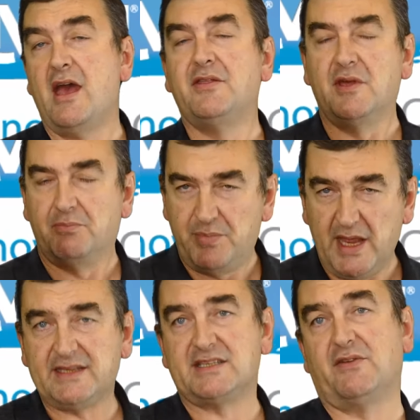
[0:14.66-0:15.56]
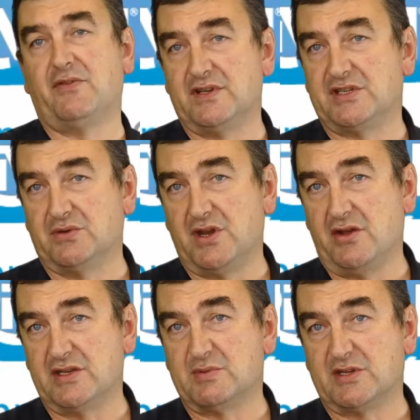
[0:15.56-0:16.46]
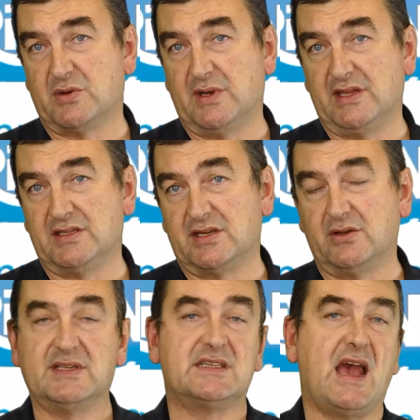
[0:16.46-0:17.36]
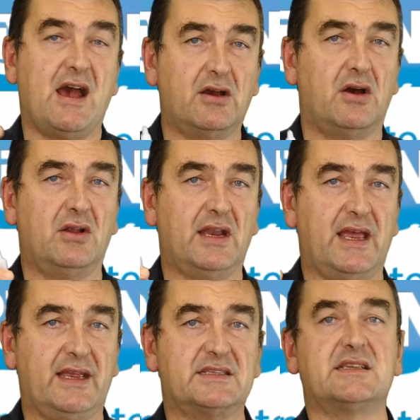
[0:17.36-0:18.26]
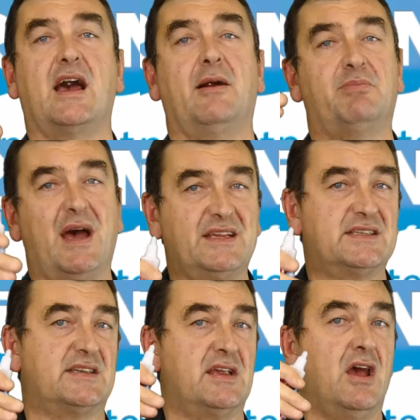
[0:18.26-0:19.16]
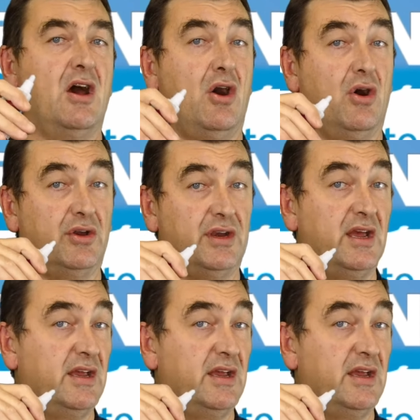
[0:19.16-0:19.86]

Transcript: The big difference you'll notice between the two is alcohol inks are based on